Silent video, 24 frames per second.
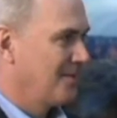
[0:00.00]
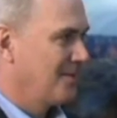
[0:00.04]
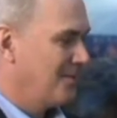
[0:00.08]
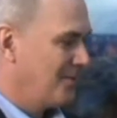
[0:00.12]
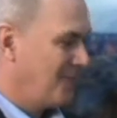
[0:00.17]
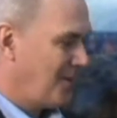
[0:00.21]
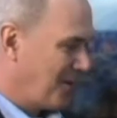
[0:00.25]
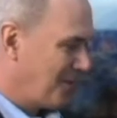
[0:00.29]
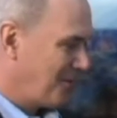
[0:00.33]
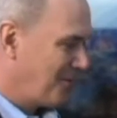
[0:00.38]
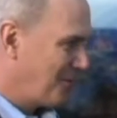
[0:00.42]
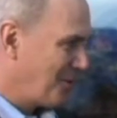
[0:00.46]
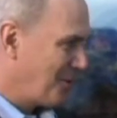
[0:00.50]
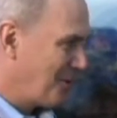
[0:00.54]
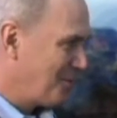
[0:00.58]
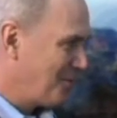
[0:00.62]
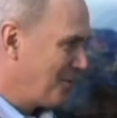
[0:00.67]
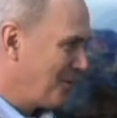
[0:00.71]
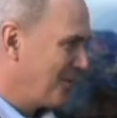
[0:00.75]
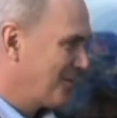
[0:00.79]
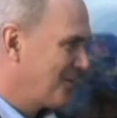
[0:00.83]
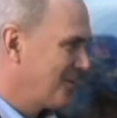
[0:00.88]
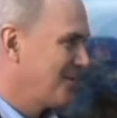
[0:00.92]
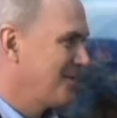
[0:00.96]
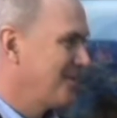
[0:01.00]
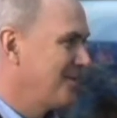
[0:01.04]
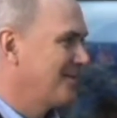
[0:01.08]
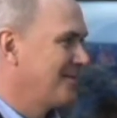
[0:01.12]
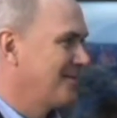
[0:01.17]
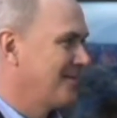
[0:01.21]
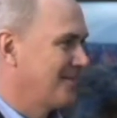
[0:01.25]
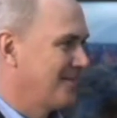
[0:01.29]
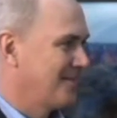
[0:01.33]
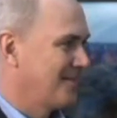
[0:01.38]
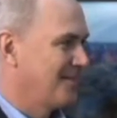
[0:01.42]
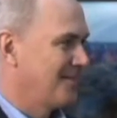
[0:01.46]

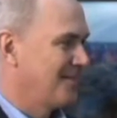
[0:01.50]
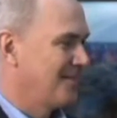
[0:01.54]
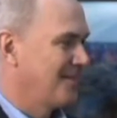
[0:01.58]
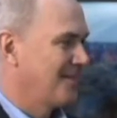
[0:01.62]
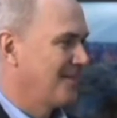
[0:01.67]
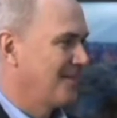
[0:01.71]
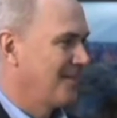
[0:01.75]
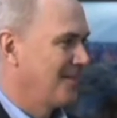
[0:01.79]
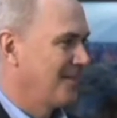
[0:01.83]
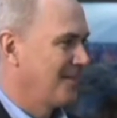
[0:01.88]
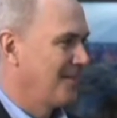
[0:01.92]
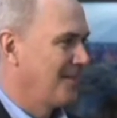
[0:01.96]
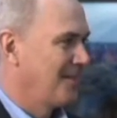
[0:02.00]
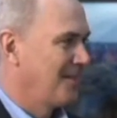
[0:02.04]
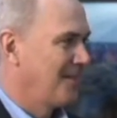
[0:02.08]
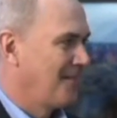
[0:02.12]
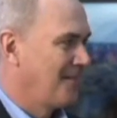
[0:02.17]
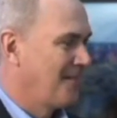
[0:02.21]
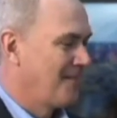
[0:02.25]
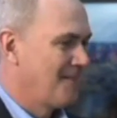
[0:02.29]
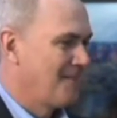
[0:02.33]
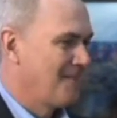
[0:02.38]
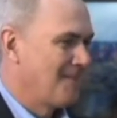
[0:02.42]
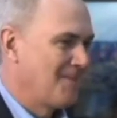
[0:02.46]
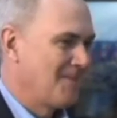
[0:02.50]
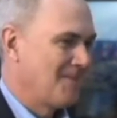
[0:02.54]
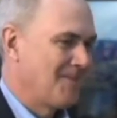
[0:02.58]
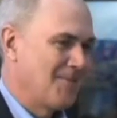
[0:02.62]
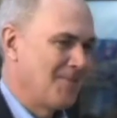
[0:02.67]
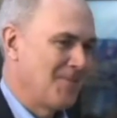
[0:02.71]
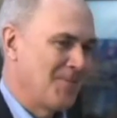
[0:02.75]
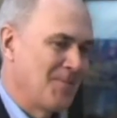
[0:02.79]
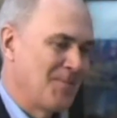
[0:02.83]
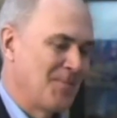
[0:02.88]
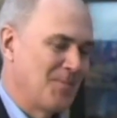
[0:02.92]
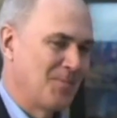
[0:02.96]

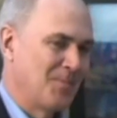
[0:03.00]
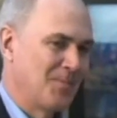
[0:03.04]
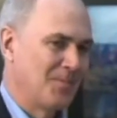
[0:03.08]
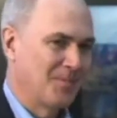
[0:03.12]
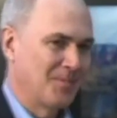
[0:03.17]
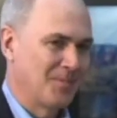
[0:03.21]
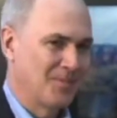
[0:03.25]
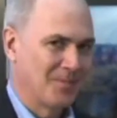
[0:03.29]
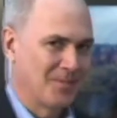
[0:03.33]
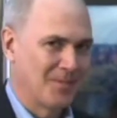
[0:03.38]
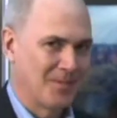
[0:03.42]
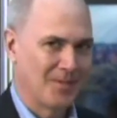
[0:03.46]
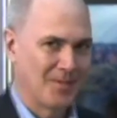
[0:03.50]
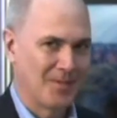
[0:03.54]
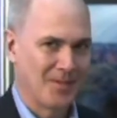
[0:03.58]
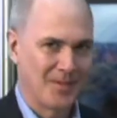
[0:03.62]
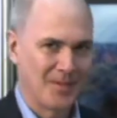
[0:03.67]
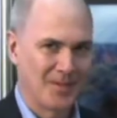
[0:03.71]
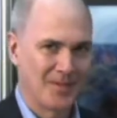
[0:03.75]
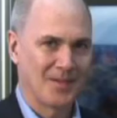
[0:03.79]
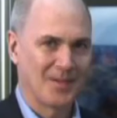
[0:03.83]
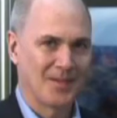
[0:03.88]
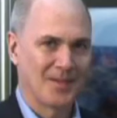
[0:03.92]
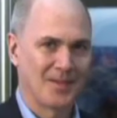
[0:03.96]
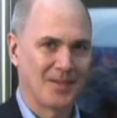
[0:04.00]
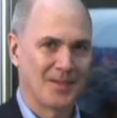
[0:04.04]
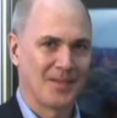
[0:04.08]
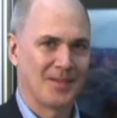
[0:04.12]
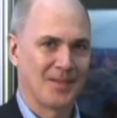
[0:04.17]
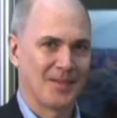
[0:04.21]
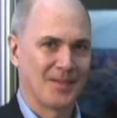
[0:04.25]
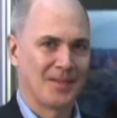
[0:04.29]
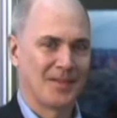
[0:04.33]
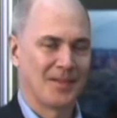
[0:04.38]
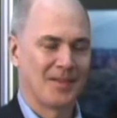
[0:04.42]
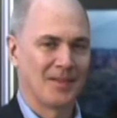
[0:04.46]

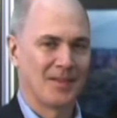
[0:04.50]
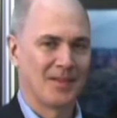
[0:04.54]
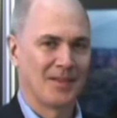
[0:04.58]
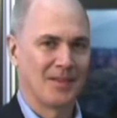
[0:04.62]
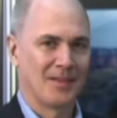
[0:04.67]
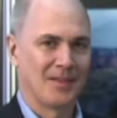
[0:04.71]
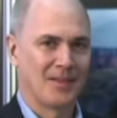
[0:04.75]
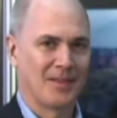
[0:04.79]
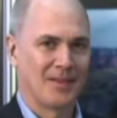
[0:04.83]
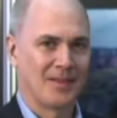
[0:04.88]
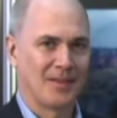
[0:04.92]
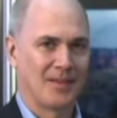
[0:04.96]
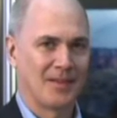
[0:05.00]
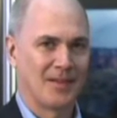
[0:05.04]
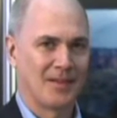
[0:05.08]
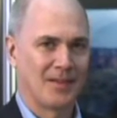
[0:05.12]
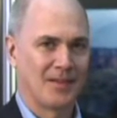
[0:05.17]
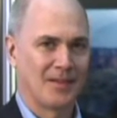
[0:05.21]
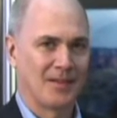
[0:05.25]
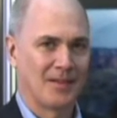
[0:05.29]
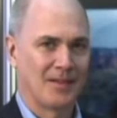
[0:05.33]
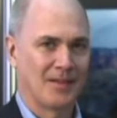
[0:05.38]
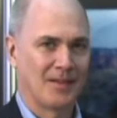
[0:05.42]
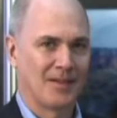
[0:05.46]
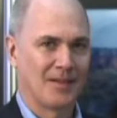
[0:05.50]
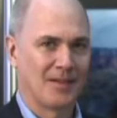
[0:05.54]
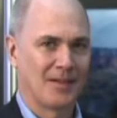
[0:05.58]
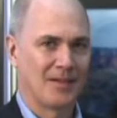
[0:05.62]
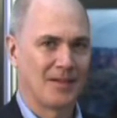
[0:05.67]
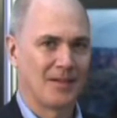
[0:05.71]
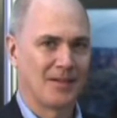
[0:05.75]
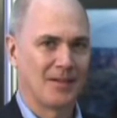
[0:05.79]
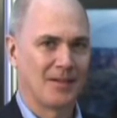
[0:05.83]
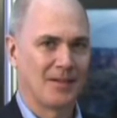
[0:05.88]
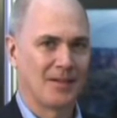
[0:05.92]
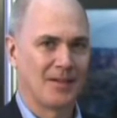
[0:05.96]

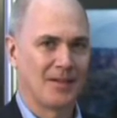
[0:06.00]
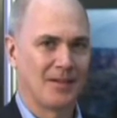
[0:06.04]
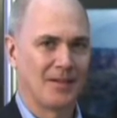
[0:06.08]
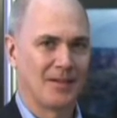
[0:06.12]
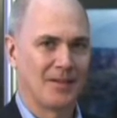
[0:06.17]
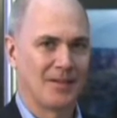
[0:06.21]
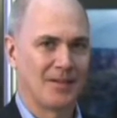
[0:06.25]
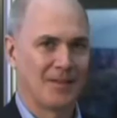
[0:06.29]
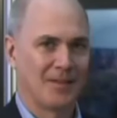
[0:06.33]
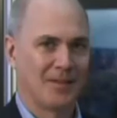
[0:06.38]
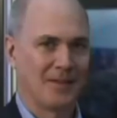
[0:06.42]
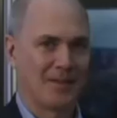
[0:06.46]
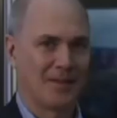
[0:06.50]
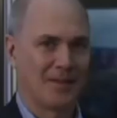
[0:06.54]
(not speaking)